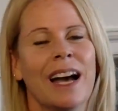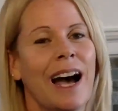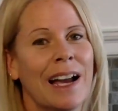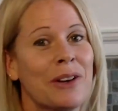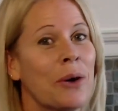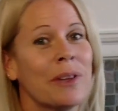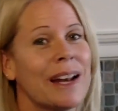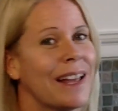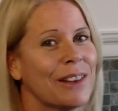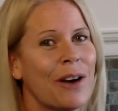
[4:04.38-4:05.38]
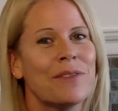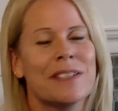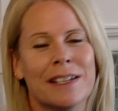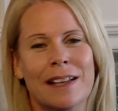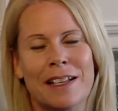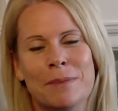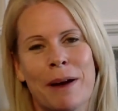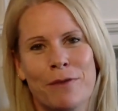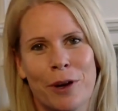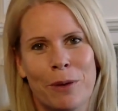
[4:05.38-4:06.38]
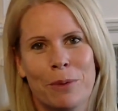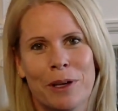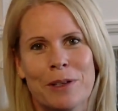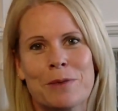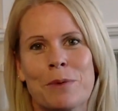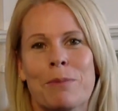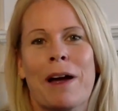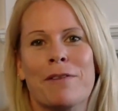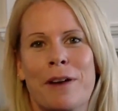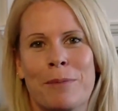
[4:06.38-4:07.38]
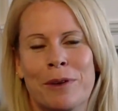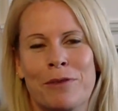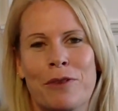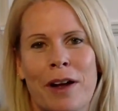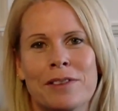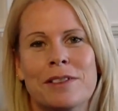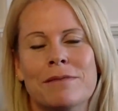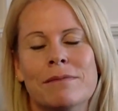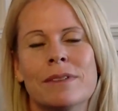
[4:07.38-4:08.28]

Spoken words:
I know that I love sitting next to my fireplace with my family and friends.